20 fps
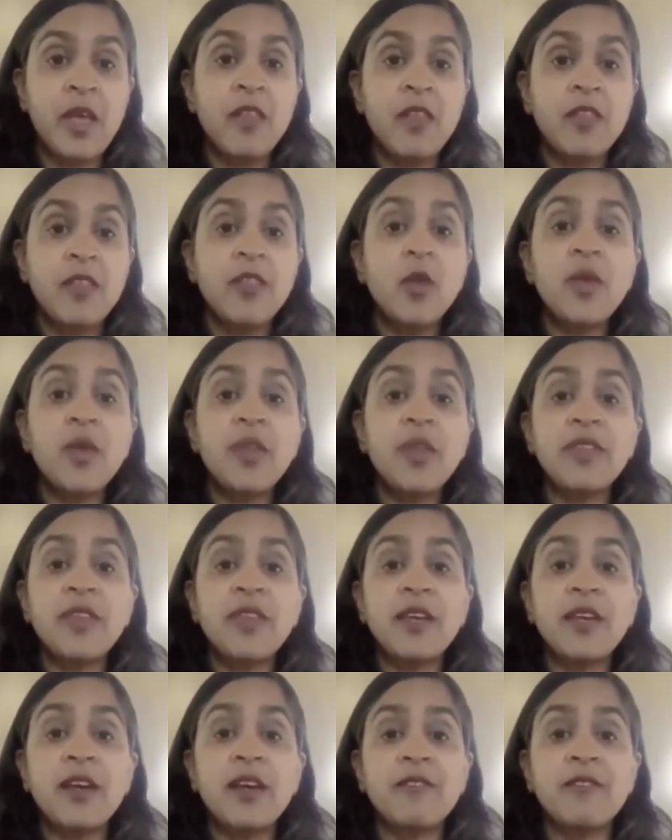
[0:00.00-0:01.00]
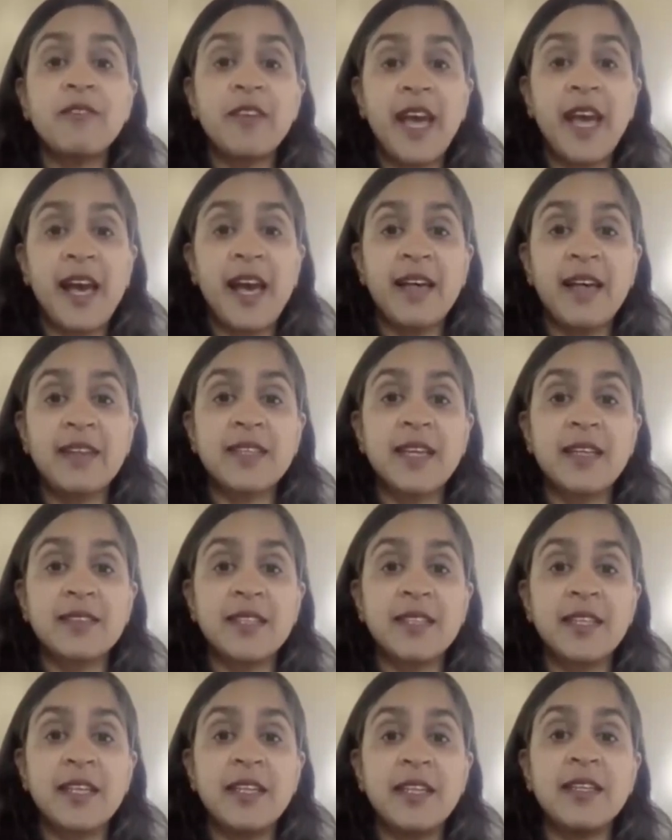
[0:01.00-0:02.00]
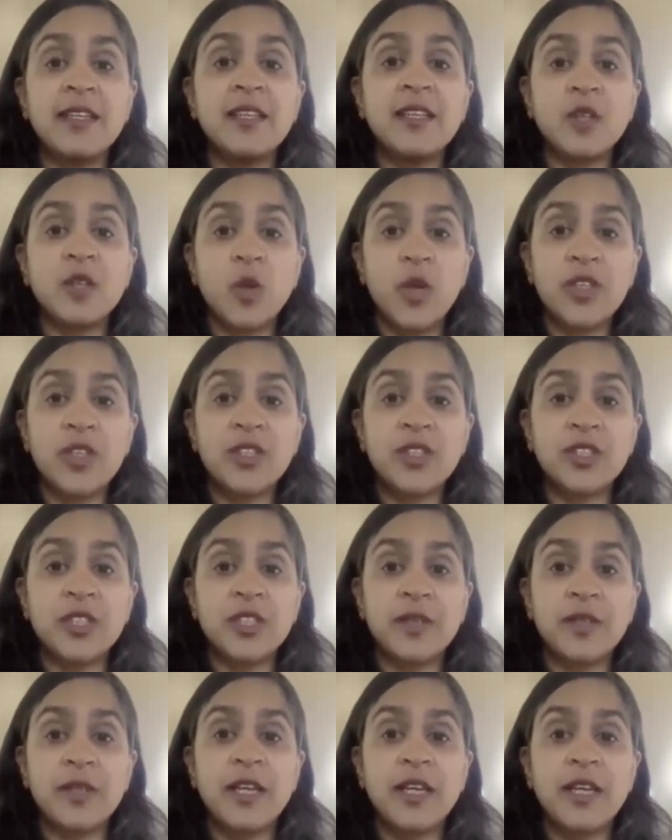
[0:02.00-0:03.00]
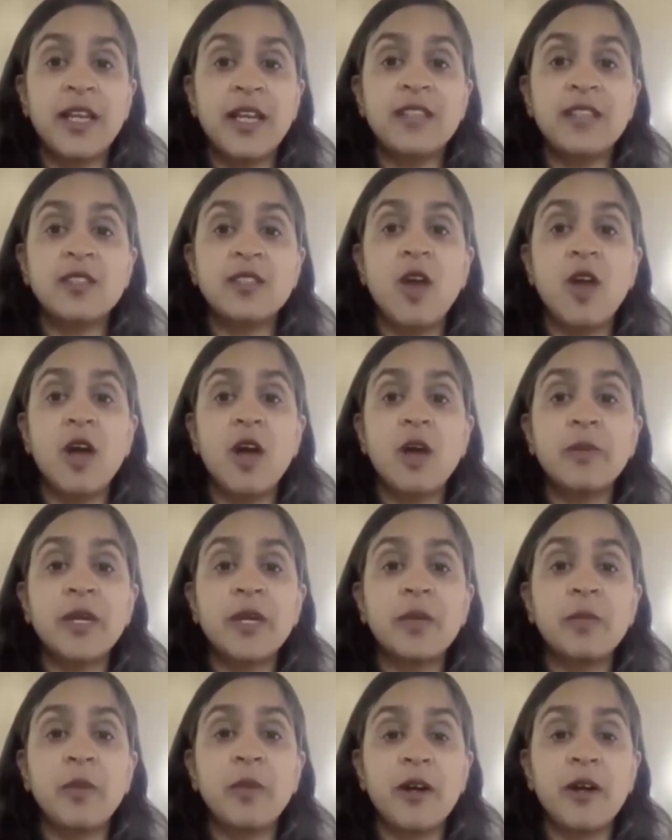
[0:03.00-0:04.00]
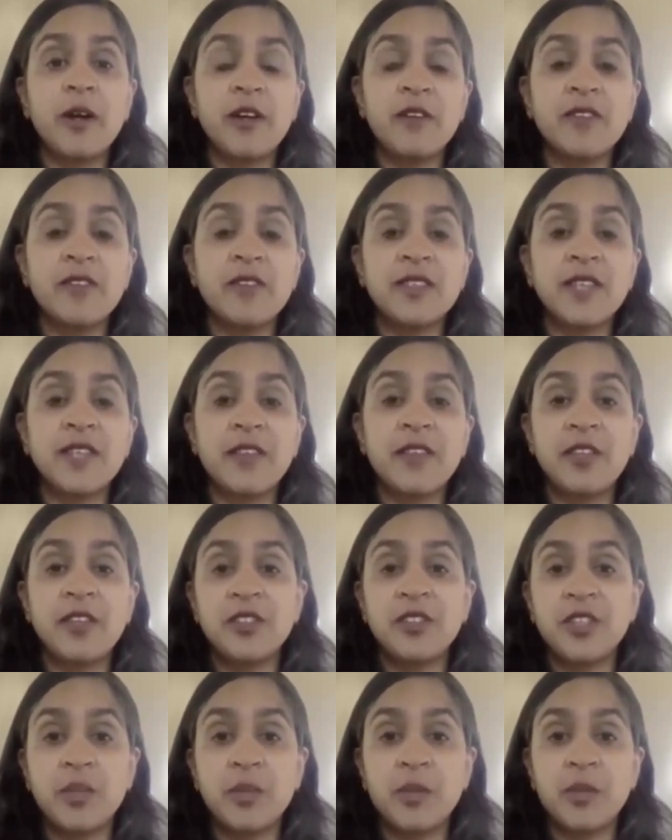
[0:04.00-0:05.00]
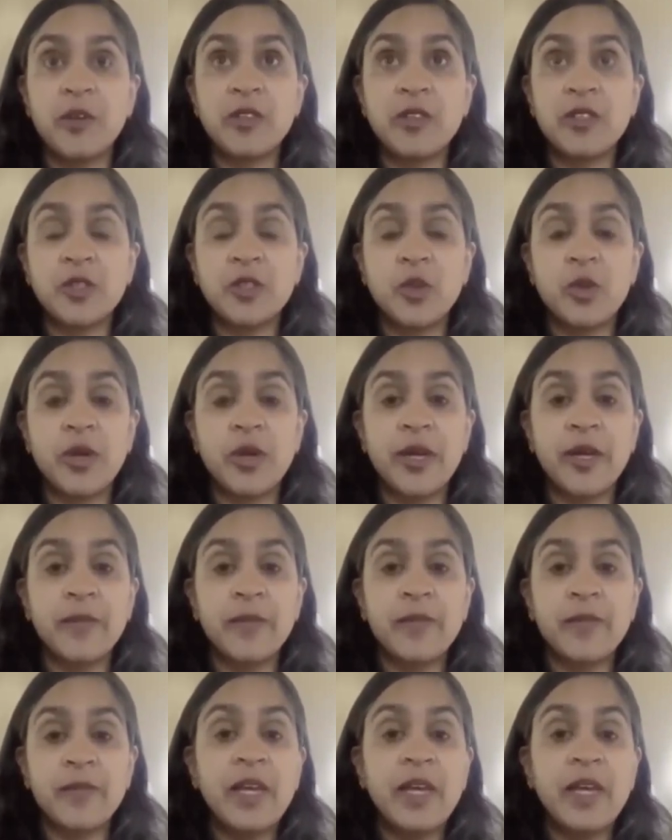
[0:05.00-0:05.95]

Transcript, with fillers: Though we think of caste as an Indian question, it has long been a part of the South Asian immigrant story.